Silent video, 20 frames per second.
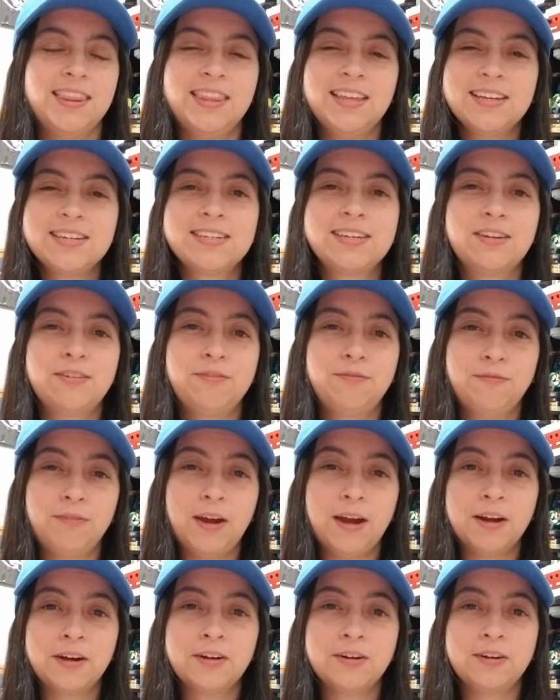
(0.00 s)
This
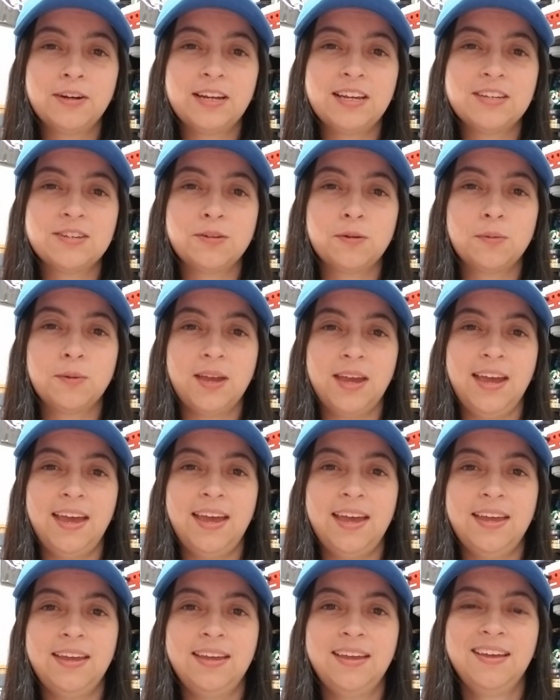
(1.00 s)
fighter is
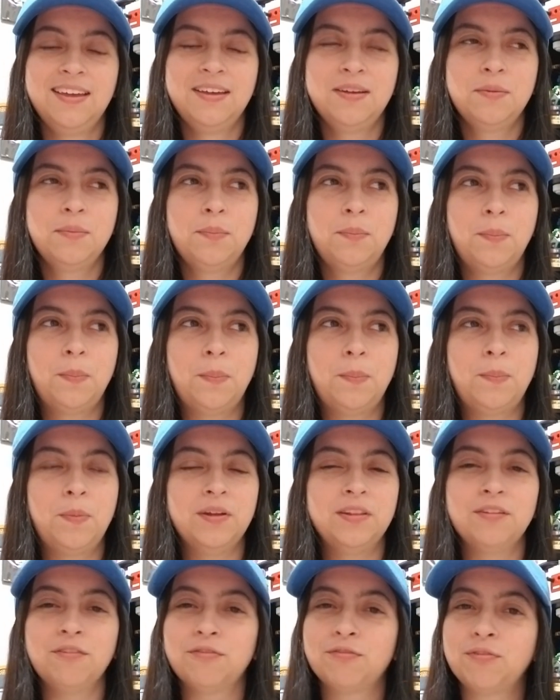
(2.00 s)
okay,
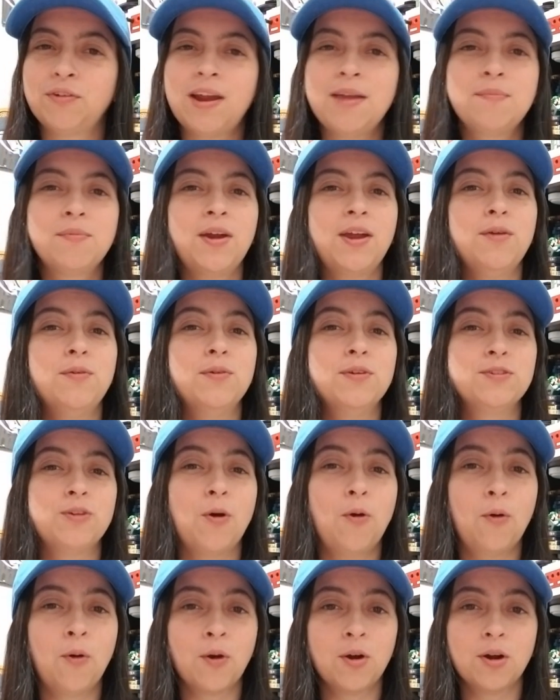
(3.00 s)
but the frame rate was
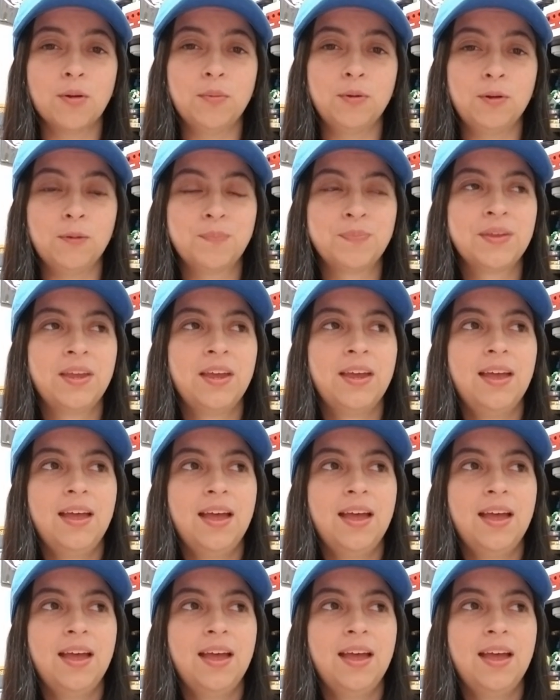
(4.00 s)
horrible.